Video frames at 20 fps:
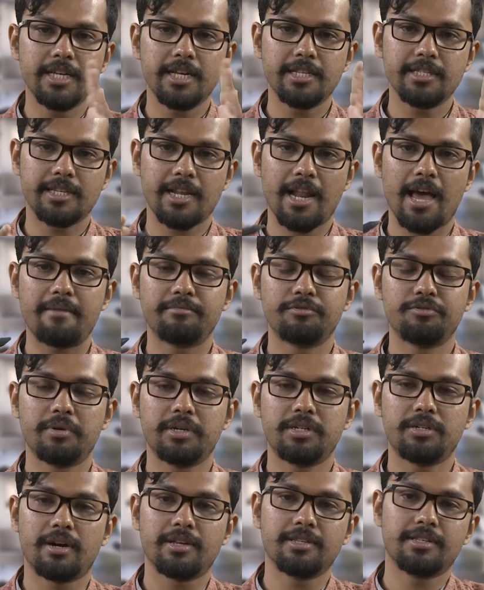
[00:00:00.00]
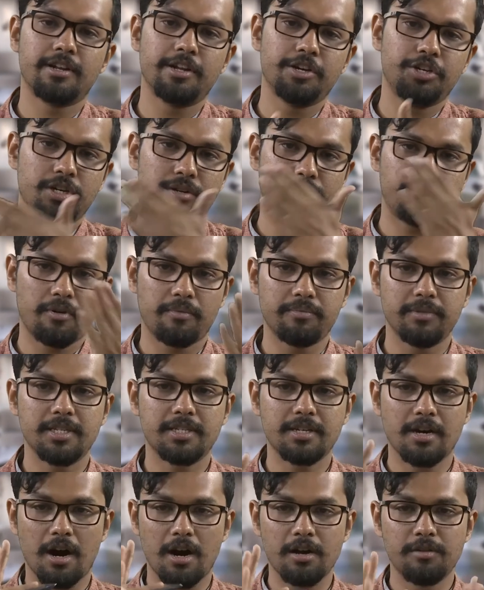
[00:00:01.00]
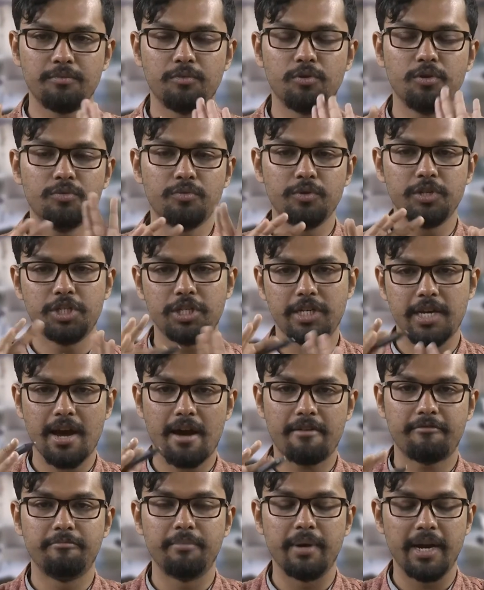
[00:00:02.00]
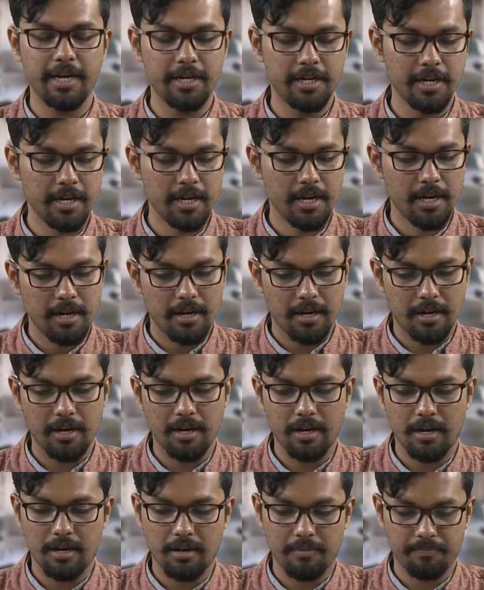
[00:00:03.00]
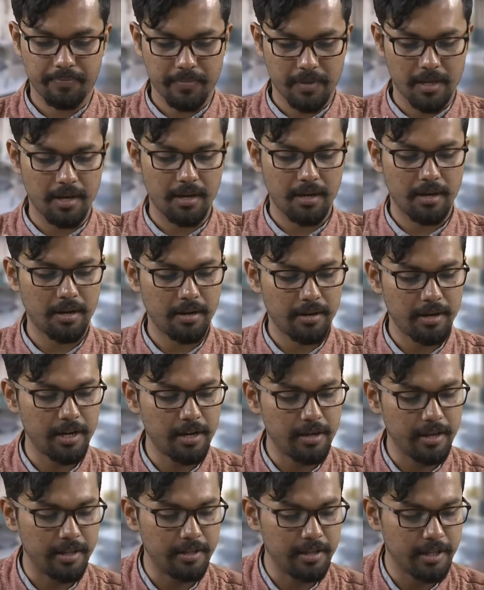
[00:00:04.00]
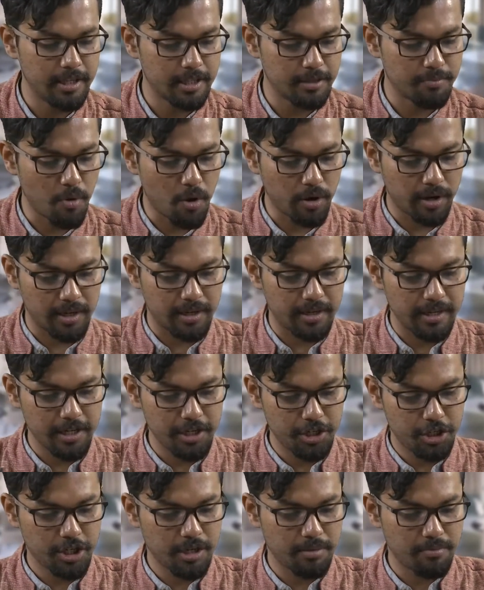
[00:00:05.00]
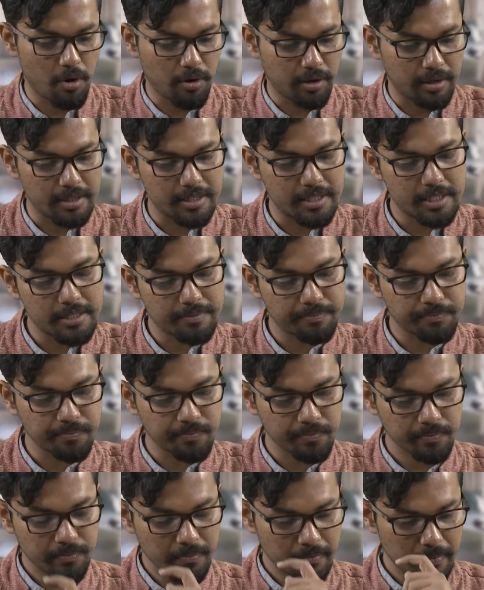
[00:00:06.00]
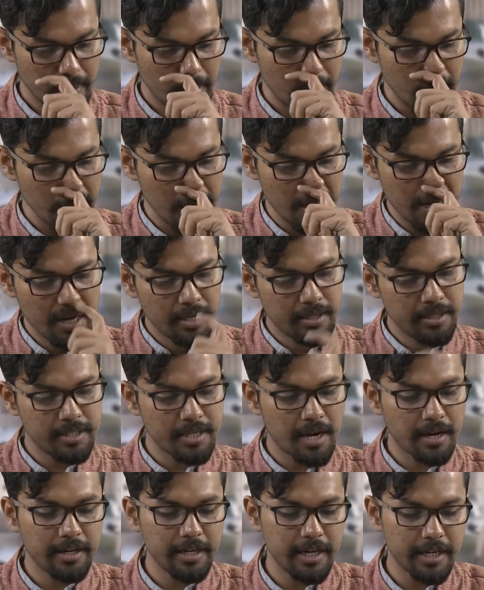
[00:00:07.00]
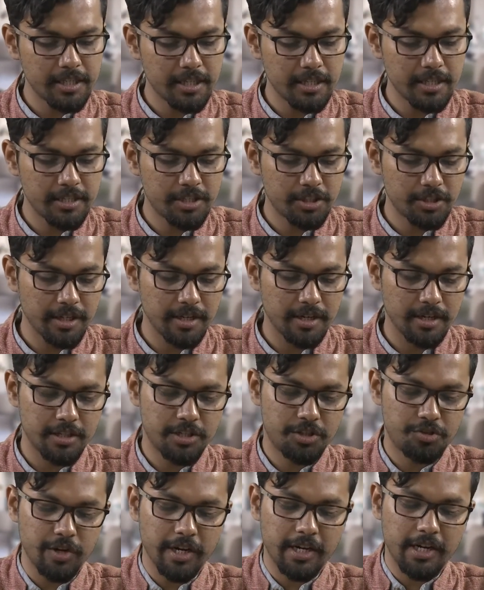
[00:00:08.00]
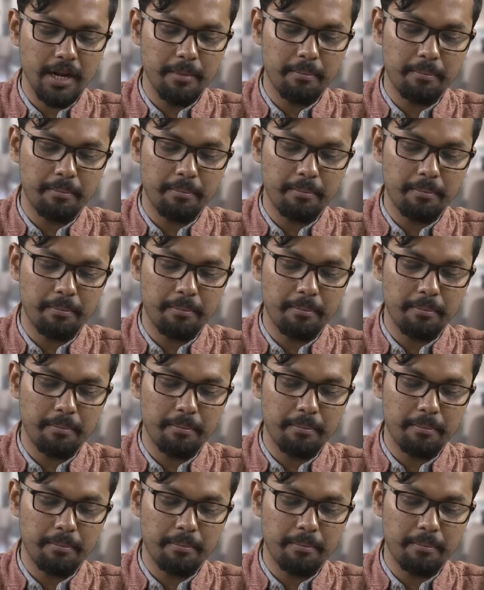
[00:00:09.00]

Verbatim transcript: and slabs were translation from this cardboard which he have made um, uh, in, in his model, initial models. This architecture is uh, strictly